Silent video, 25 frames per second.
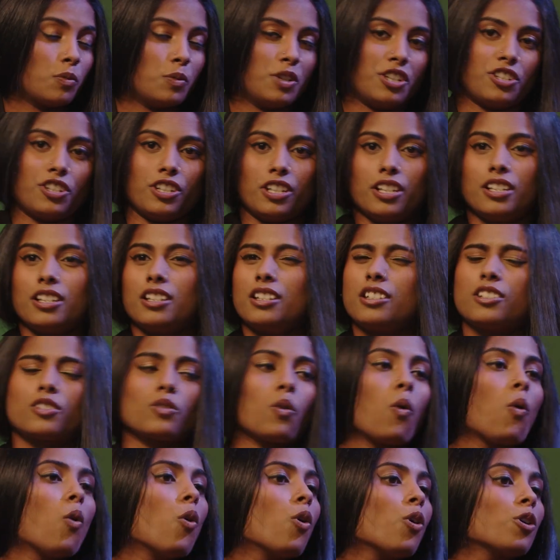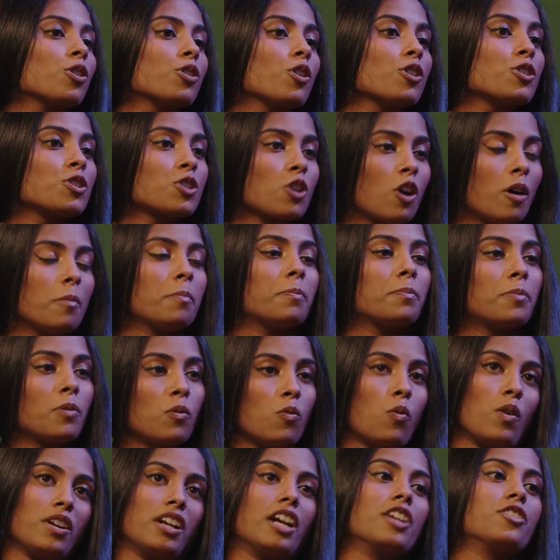which is all your top
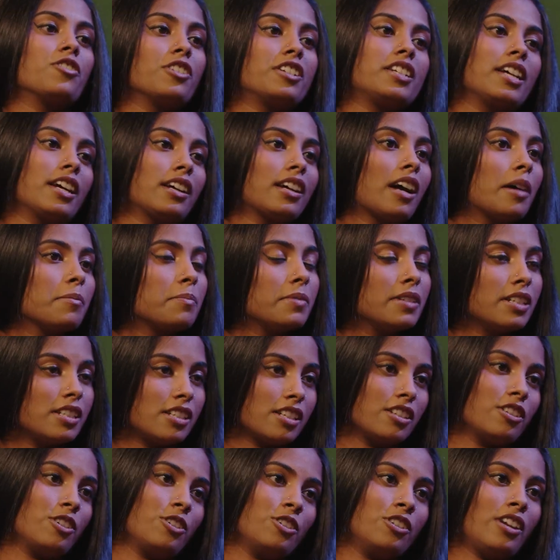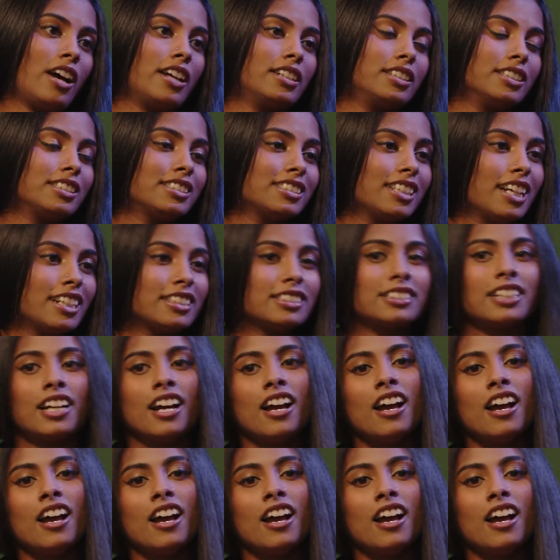100 tech companies in the United States.